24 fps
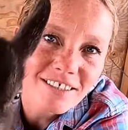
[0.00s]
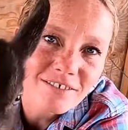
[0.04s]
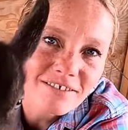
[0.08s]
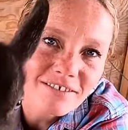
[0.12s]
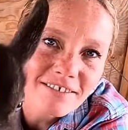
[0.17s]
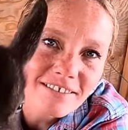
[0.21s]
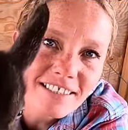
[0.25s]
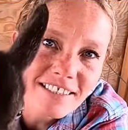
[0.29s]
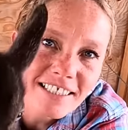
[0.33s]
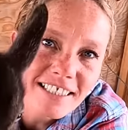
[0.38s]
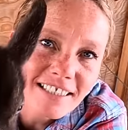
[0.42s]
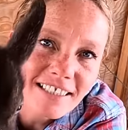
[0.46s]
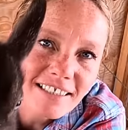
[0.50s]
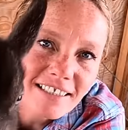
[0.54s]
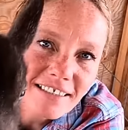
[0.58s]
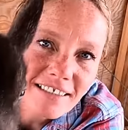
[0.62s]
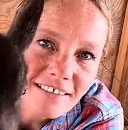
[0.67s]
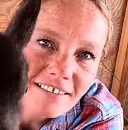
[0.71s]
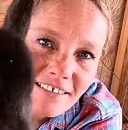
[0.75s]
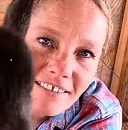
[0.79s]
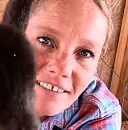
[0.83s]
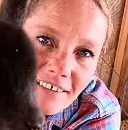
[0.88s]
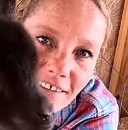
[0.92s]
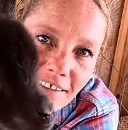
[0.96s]
cute
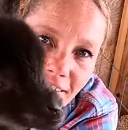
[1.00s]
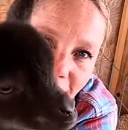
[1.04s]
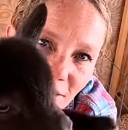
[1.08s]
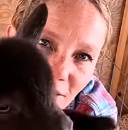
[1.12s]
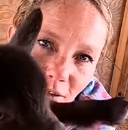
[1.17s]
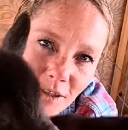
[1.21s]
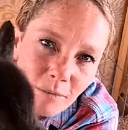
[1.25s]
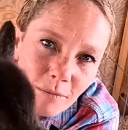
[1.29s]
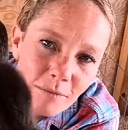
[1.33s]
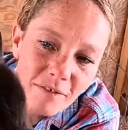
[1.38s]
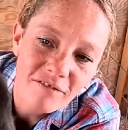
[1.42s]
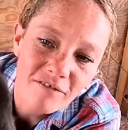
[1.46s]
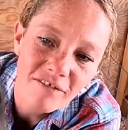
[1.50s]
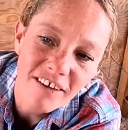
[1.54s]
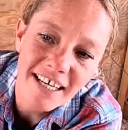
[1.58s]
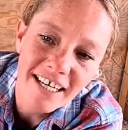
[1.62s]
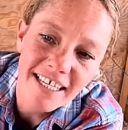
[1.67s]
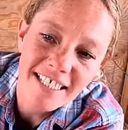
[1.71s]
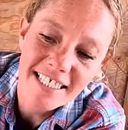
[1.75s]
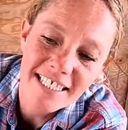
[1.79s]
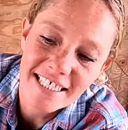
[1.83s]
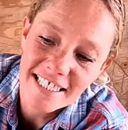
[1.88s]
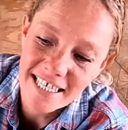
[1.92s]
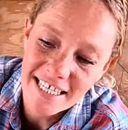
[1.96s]
little adorable
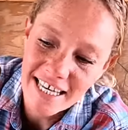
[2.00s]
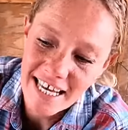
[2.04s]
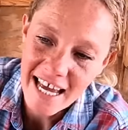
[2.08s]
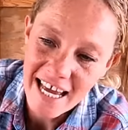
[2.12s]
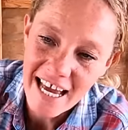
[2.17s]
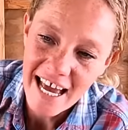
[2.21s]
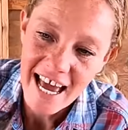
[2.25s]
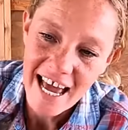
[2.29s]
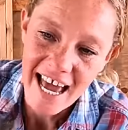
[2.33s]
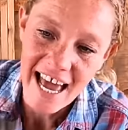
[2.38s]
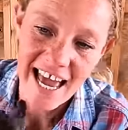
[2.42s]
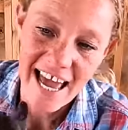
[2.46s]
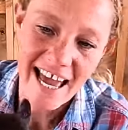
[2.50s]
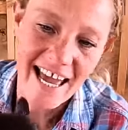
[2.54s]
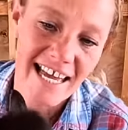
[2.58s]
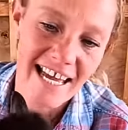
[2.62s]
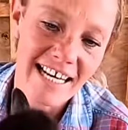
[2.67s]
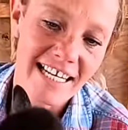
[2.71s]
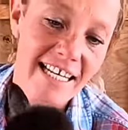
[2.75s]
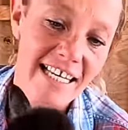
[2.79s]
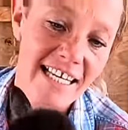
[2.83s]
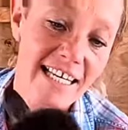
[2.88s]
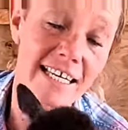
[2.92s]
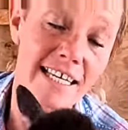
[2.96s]
face,
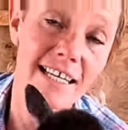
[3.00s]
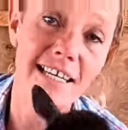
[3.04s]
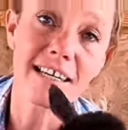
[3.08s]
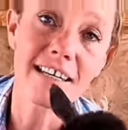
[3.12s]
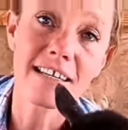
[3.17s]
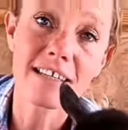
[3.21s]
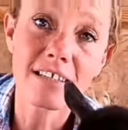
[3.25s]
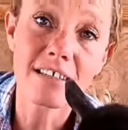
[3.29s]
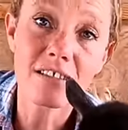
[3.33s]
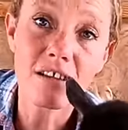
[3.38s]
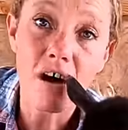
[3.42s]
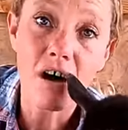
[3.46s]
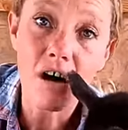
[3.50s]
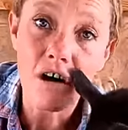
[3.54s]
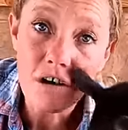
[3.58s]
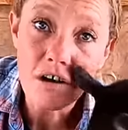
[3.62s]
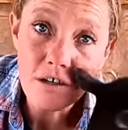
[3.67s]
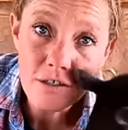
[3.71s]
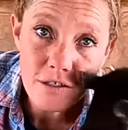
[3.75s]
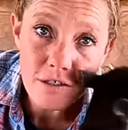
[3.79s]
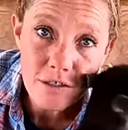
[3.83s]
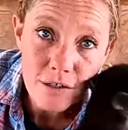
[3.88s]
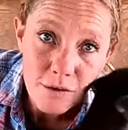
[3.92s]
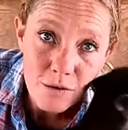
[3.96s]
and he is
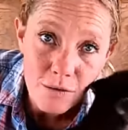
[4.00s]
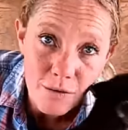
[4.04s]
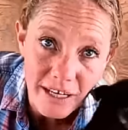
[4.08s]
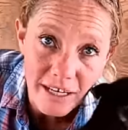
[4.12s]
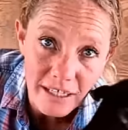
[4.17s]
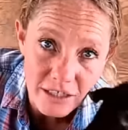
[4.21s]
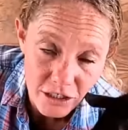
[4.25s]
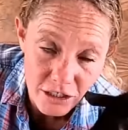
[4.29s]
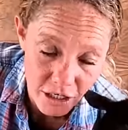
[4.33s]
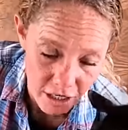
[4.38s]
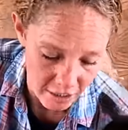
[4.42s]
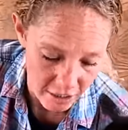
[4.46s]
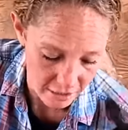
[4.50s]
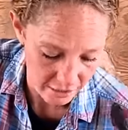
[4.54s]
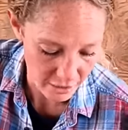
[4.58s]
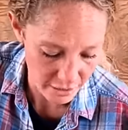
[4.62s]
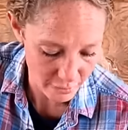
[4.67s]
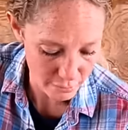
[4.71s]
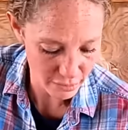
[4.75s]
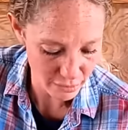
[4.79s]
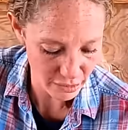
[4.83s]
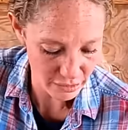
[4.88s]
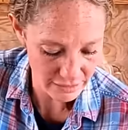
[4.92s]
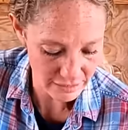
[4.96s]
also a
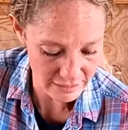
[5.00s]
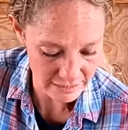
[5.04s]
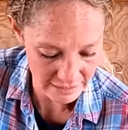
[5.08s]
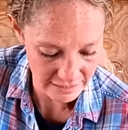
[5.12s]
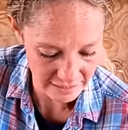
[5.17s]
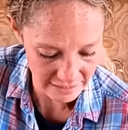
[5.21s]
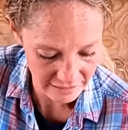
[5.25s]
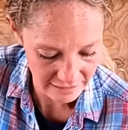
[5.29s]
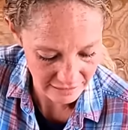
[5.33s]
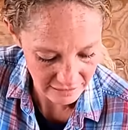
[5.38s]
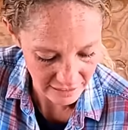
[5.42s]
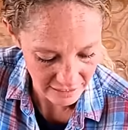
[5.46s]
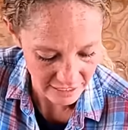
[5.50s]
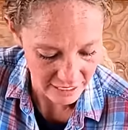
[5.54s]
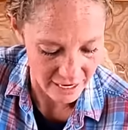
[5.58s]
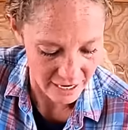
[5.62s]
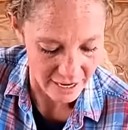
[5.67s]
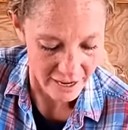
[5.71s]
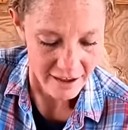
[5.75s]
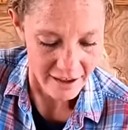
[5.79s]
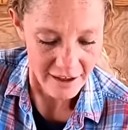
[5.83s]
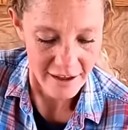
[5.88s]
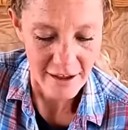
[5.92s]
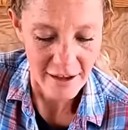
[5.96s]
chocolate buckskin.
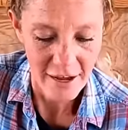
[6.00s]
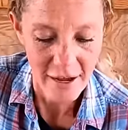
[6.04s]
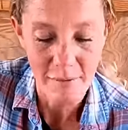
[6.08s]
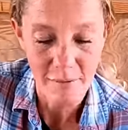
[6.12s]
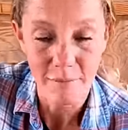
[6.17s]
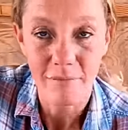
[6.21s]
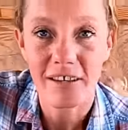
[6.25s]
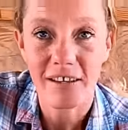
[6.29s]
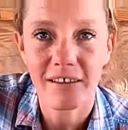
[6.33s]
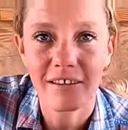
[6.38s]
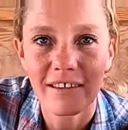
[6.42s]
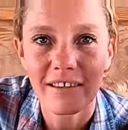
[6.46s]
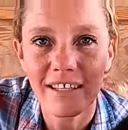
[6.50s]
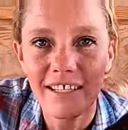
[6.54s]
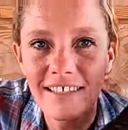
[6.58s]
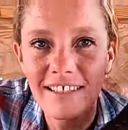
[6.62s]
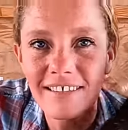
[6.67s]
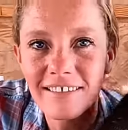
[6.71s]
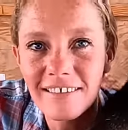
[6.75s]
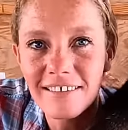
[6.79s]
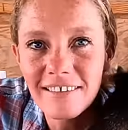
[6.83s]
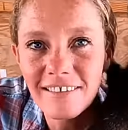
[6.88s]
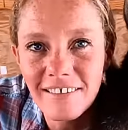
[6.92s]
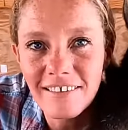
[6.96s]
But
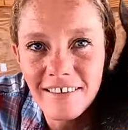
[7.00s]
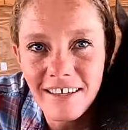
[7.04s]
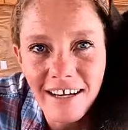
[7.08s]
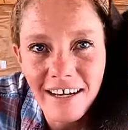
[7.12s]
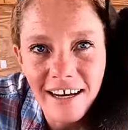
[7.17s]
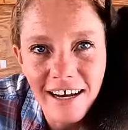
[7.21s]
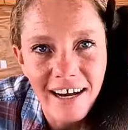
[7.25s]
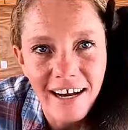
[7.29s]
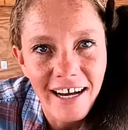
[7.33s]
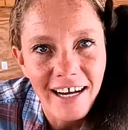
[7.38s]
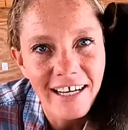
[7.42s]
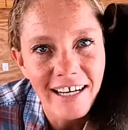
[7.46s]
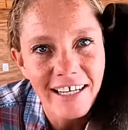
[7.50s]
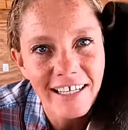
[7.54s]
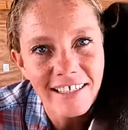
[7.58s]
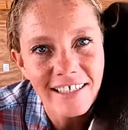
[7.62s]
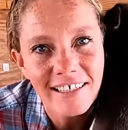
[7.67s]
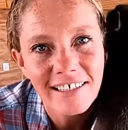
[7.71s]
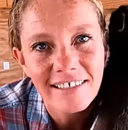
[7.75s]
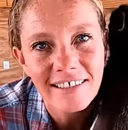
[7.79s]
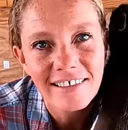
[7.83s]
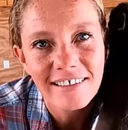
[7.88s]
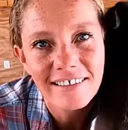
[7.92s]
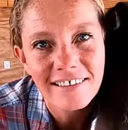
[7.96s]
this little guy,
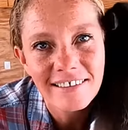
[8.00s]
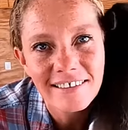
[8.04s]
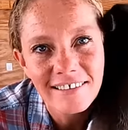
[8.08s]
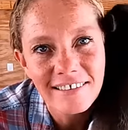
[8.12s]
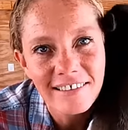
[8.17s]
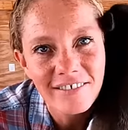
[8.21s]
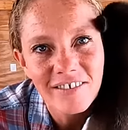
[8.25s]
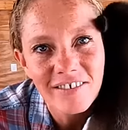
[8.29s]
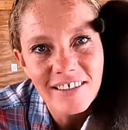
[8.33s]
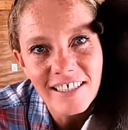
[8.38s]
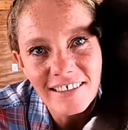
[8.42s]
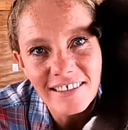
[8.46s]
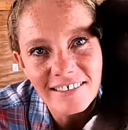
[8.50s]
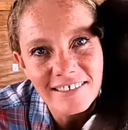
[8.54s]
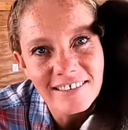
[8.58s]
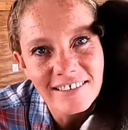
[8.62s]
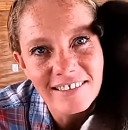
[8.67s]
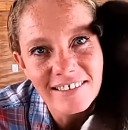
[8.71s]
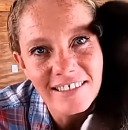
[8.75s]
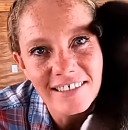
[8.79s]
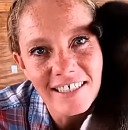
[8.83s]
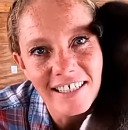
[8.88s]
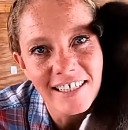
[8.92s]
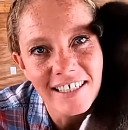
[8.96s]
let's see if you guys
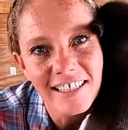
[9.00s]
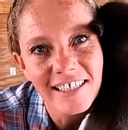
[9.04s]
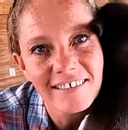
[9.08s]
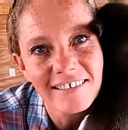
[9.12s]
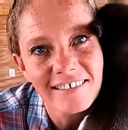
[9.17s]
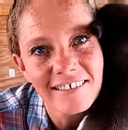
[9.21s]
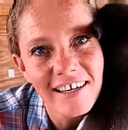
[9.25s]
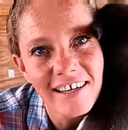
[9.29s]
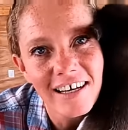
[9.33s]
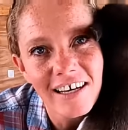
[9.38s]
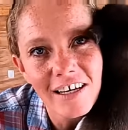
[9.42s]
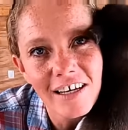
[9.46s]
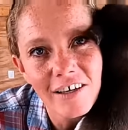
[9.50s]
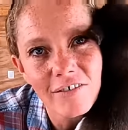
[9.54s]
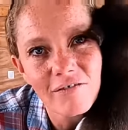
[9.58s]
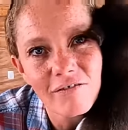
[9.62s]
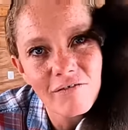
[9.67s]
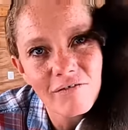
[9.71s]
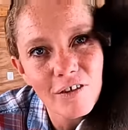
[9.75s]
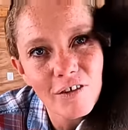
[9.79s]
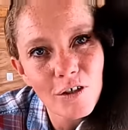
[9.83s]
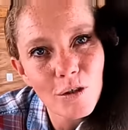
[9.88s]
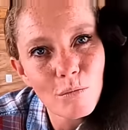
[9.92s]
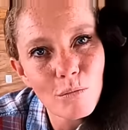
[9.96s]
can see it. He's got a
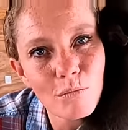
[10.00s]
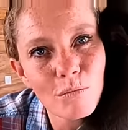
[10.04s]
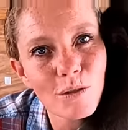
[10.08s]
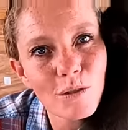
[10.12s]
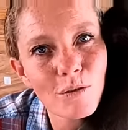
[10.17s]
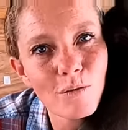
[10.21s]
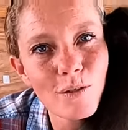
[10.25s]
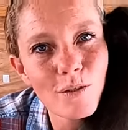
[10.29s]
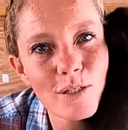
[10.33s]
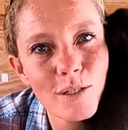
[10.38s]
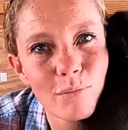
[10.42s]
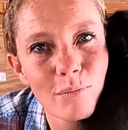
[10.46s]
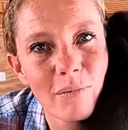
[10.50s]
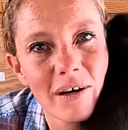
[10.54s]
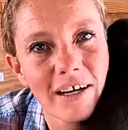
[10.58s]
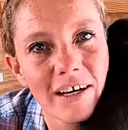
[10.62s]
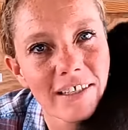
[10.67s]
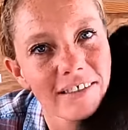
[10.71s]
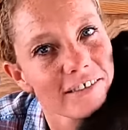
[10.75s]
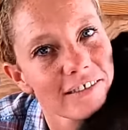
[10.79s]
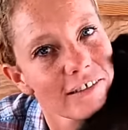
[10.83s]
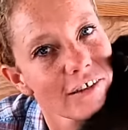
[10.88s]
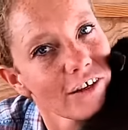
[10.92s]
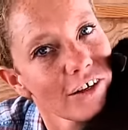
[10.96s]
few moon
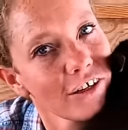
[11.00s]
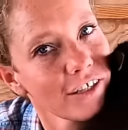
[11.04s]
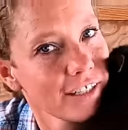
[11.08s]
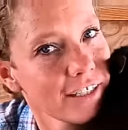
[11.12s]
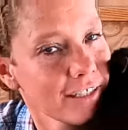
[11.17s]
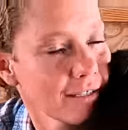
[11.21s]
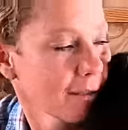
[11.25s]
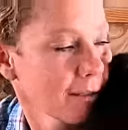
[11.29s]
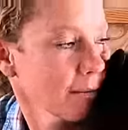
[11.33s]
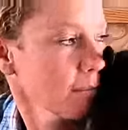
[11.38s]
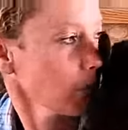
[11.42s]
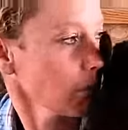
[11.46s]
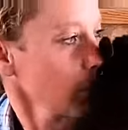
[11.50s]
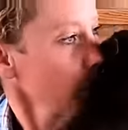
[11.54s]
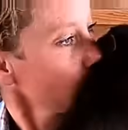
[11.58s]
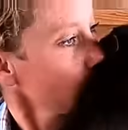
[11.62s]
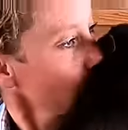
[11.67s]
spots on him.